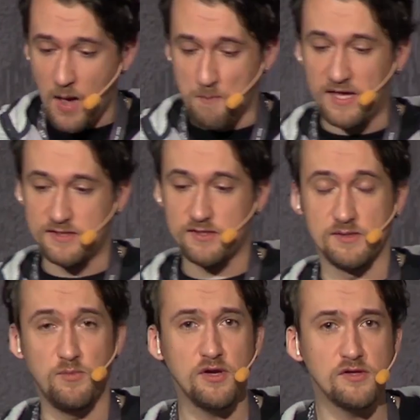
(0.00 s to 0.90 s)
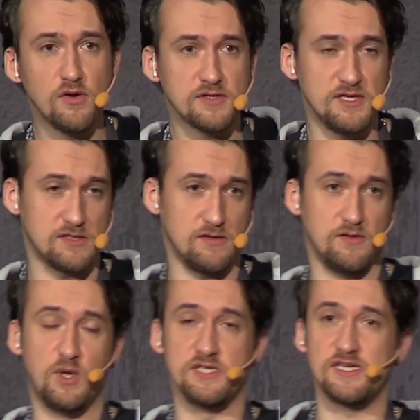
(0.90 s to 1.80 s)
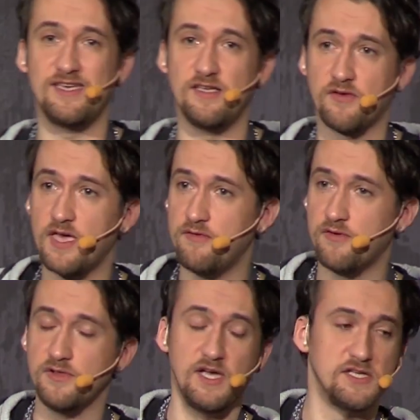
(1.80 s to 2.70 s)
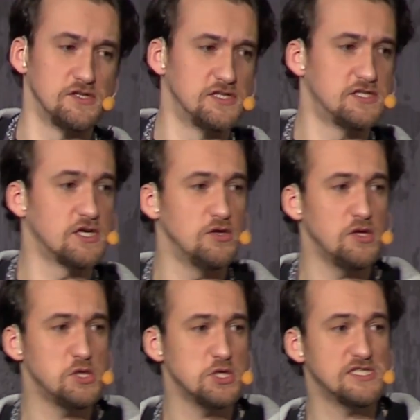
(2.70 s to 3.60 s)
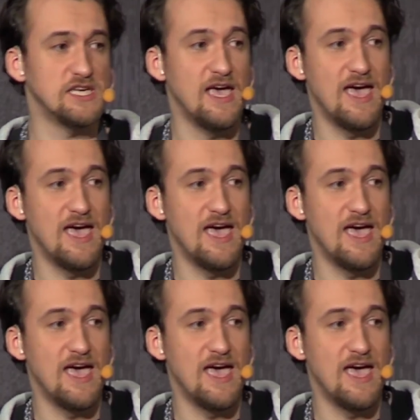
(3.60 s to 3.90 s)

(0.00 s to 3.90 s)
But the modern doctor is, once again, heavily relies on these technologies,